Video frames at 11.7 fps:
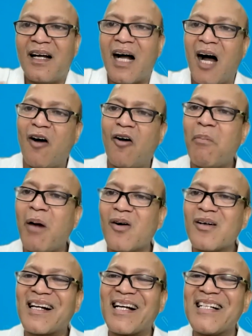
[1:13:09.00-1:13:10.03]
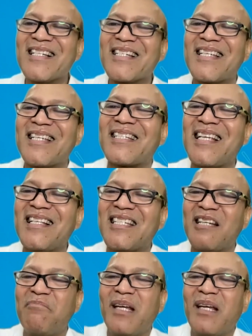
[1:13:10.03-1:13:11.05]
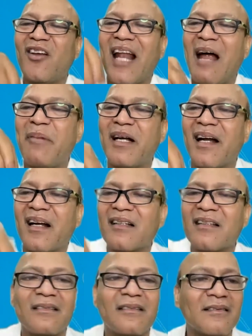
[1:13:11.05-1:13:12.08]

How about consistency being your habitat?